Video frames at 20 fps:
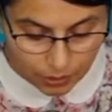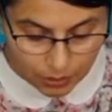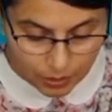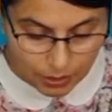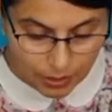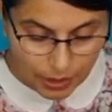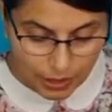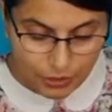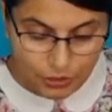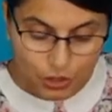
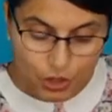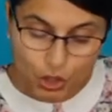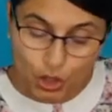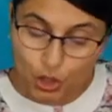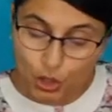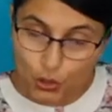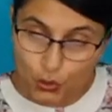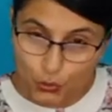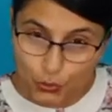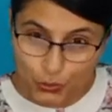that
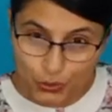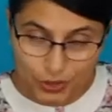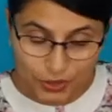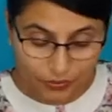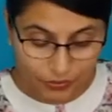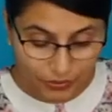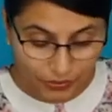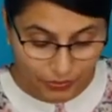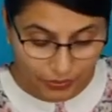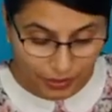secures
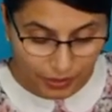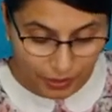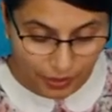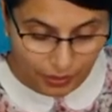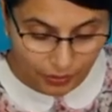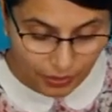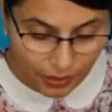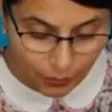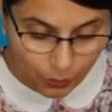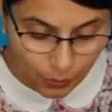everything
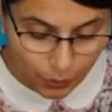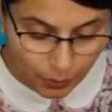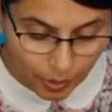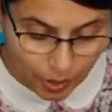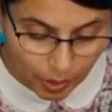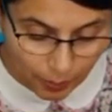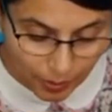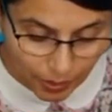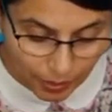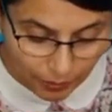and that won't
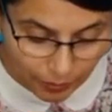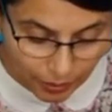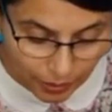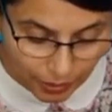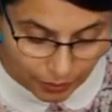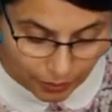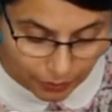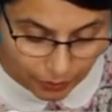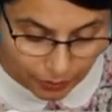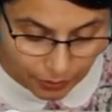come out
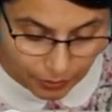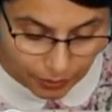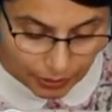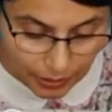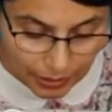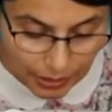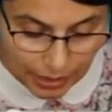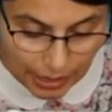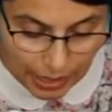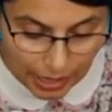now.
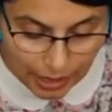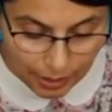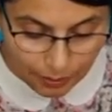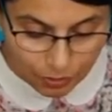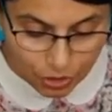And I'm